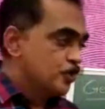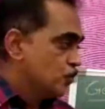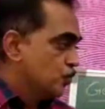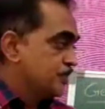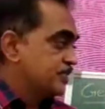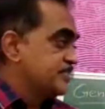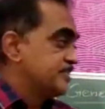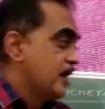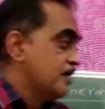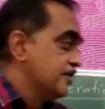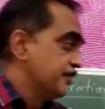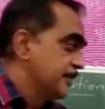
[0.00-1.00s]
which is
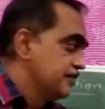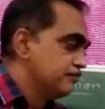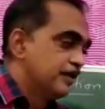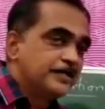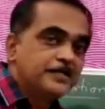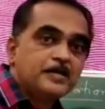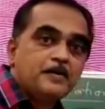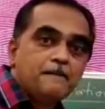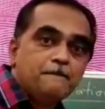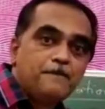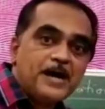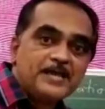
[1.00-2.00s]
nothing but
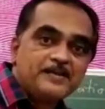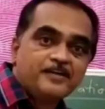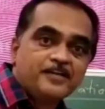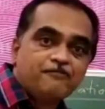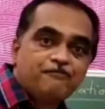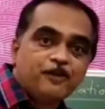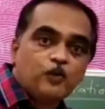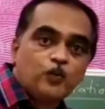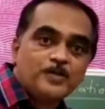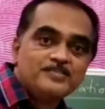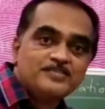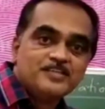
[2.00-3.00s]
binary
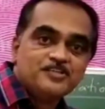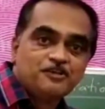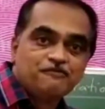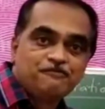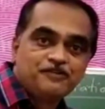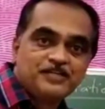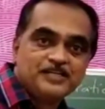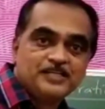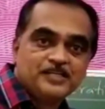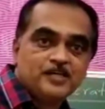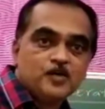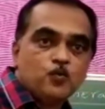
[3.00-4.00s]
frequency shift
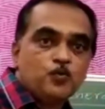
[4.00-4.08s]
keying,